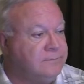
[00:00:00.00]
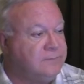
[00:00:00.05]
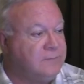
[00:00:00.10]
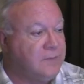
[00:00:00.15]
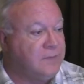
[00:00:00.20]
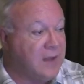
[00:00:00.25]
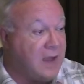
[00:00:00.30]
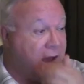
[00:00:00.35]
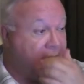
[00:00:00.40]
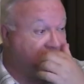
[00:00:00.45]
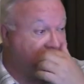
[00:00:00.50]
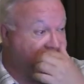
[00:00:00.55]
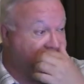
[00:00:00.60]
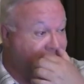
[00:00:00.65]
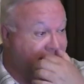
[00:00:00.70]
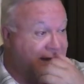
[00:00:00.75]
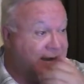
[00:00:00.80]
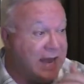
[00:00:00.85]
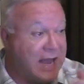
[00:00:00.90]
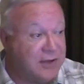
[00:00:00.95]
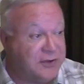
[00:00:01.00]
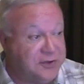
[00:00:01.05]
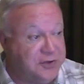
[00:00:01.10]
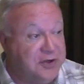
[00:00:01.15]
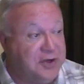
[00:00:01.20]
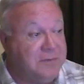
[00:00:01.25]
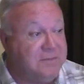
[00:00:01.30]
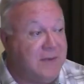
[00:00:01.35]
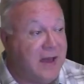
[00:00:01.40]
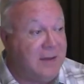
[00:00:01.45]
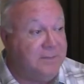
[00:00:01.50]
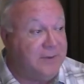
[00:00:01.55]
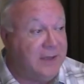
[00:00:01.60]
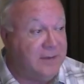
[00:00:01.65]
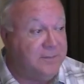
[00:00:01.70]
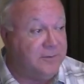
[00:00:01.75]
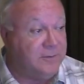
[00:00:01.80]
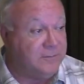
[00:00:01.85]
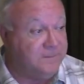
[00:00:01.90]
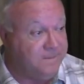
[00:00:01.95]
God saying, I took my
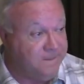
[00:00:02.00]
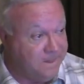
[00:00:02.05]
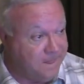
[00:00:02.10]
people